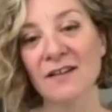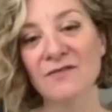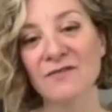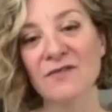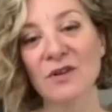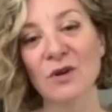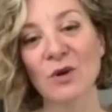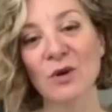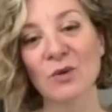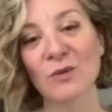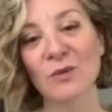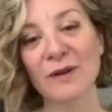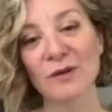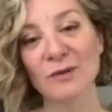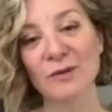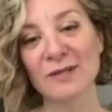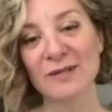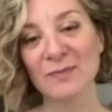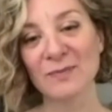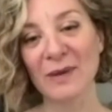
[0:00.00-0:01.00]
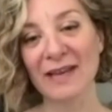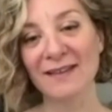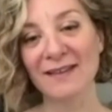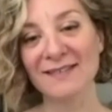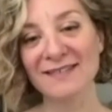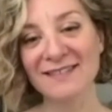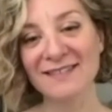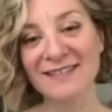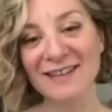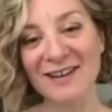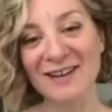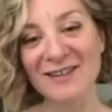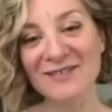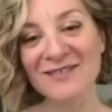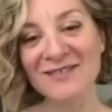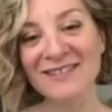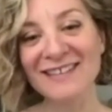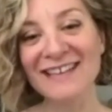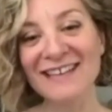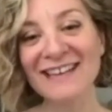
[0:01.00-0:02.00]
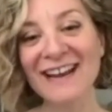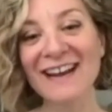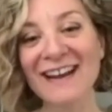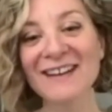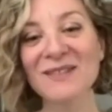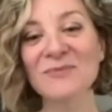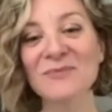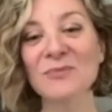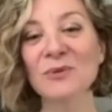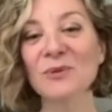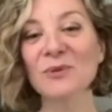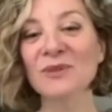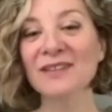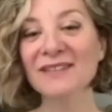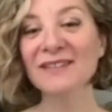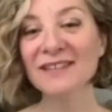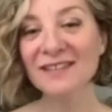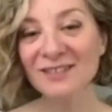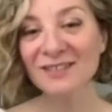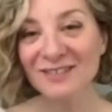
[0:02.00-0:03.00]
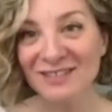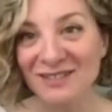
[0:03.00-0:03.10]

the career space, get out of the booth a little,